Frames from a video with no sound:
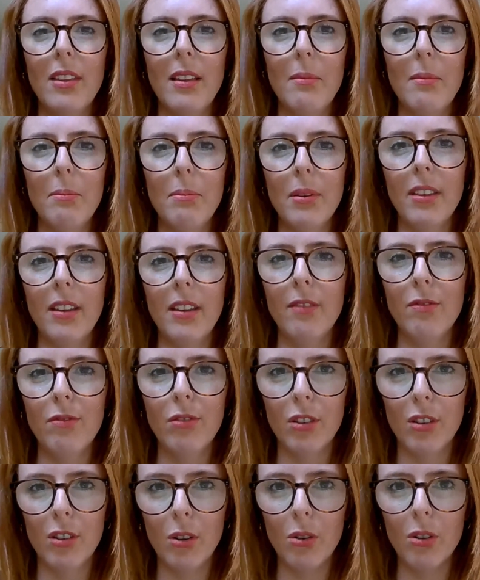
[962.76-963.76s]
with empathy
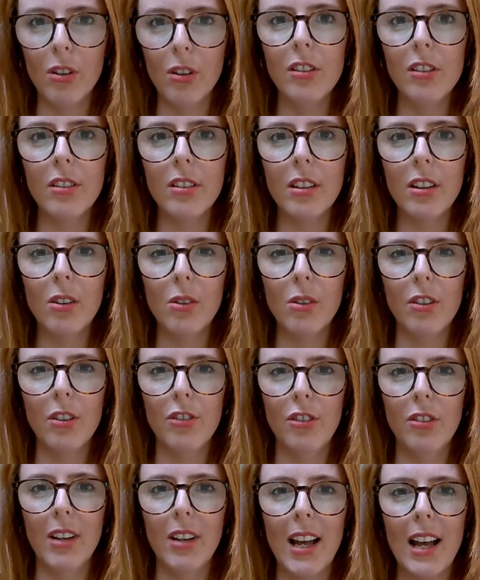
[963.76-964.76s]
for as long
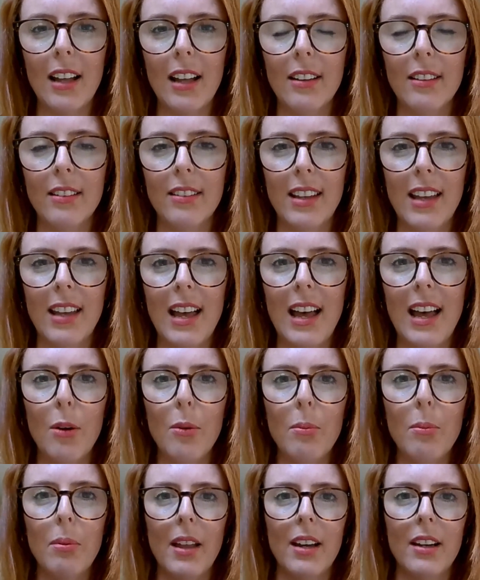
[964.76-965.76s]
as you can, to
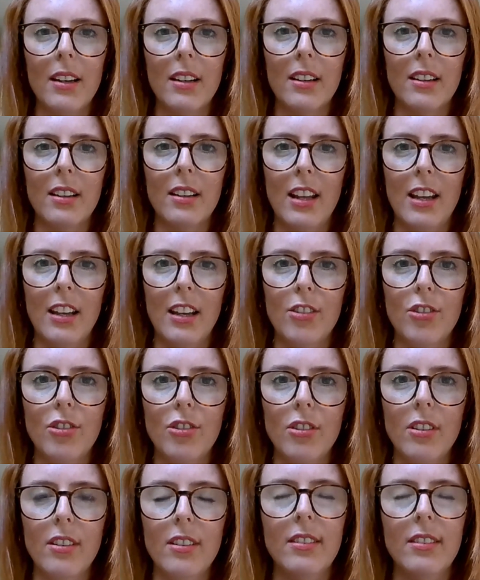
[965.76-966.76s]
help that
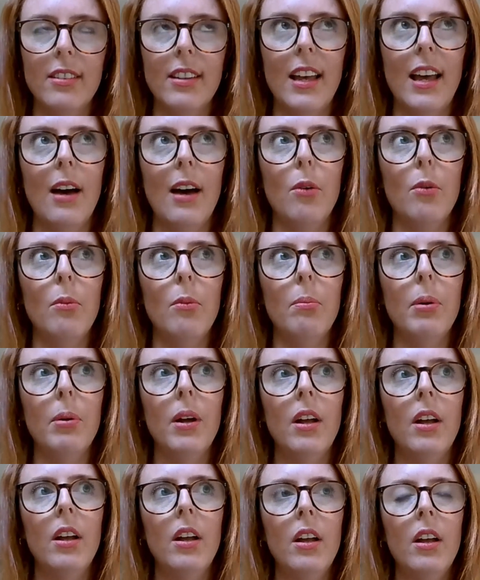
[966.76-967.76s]
connection and to help
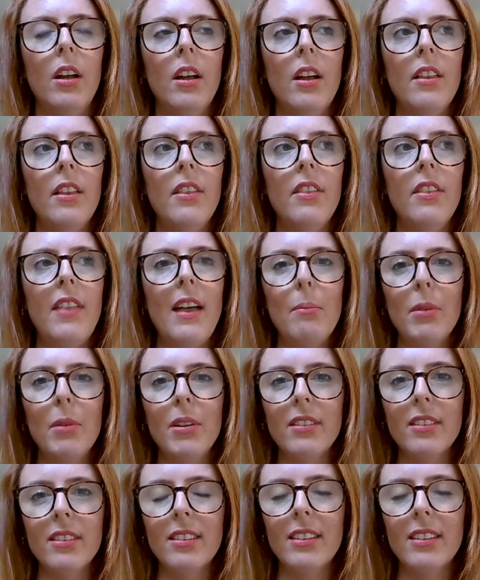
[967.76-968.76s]
them
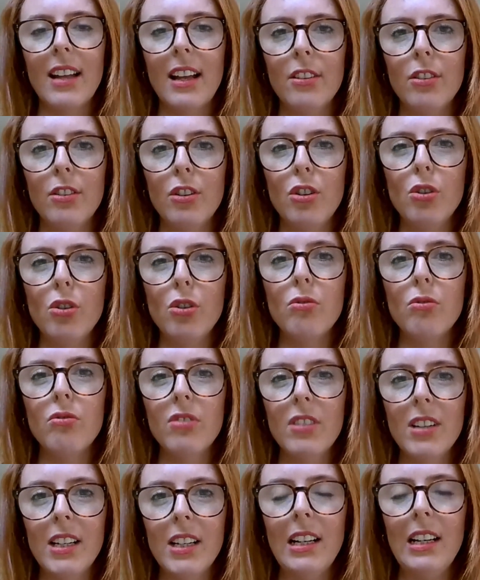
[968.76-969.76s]
understand that
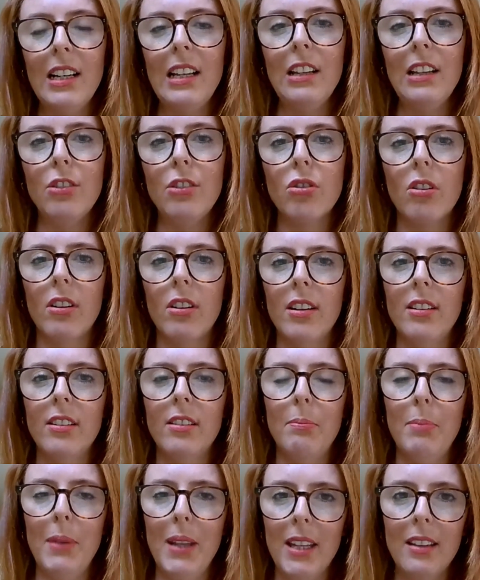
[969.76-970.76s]
you're really trying
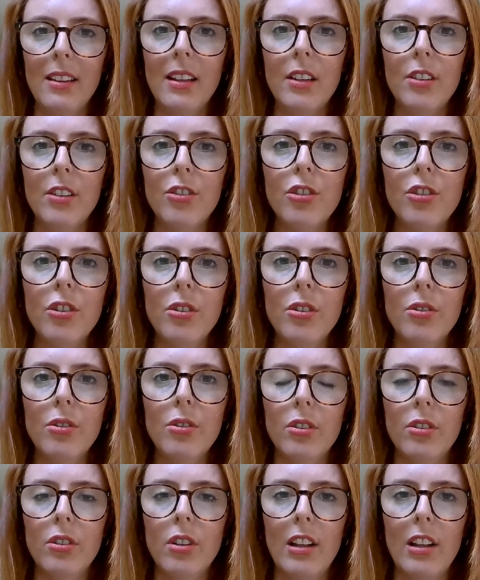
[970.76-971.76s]
to be in their shoes
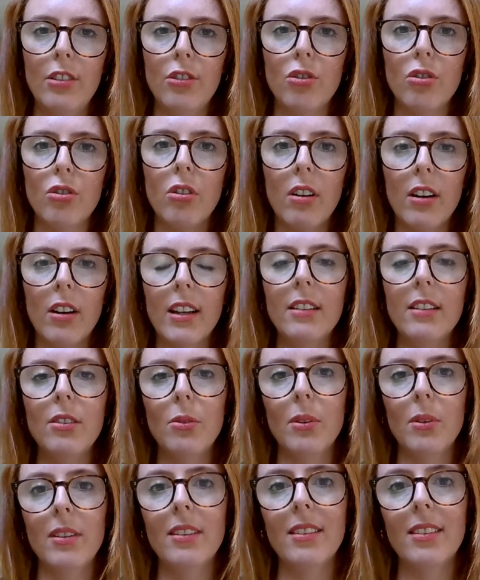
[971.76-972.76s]
and trying
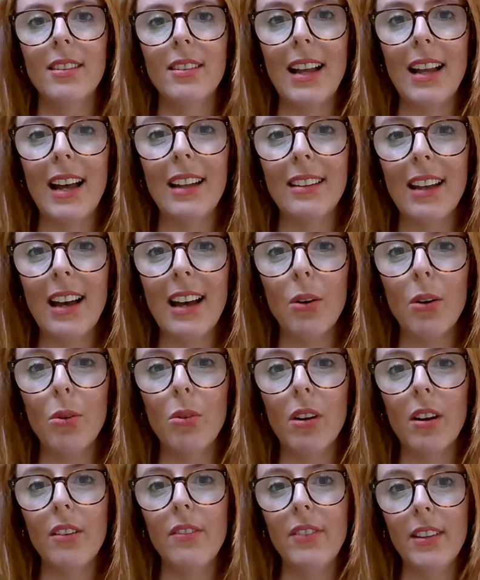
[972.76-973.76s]
to understand how
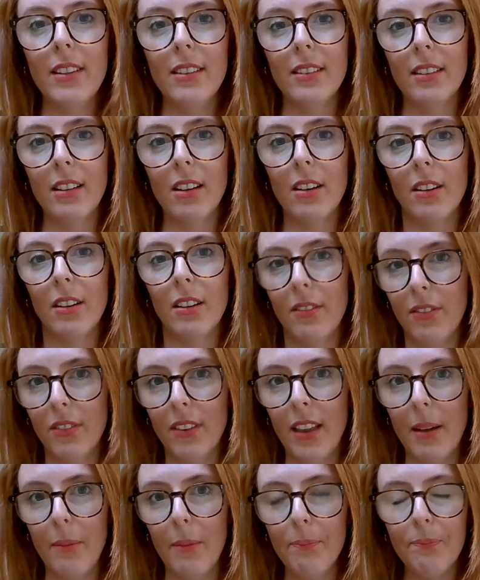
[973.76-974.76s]
life is like
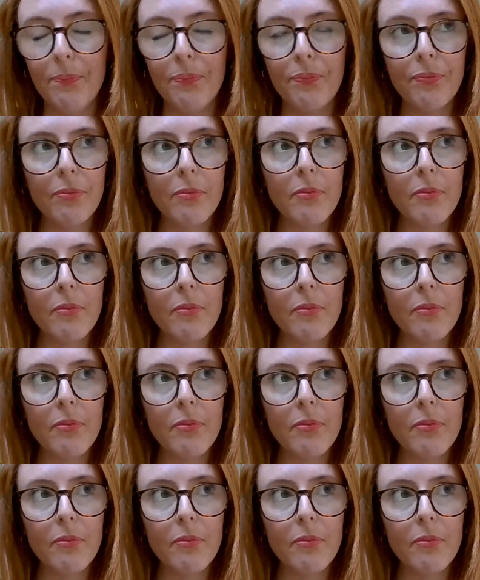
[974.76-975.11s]
for them.